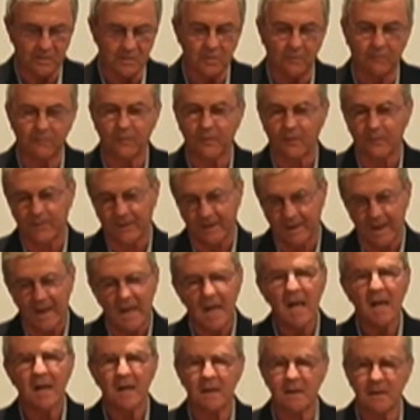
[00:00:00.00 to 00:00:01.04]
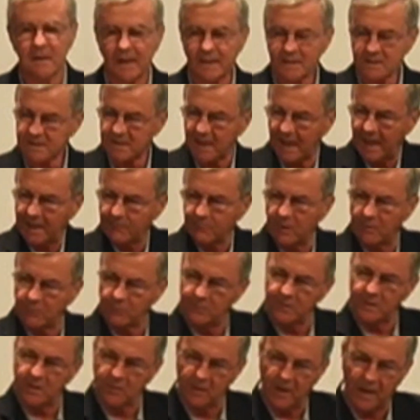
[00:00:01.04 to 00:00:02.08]
So from next time when
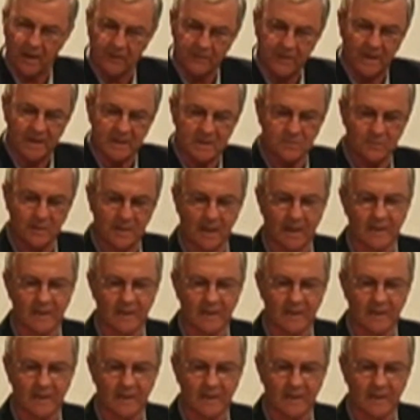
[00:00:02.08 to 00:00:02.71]
we go down that street,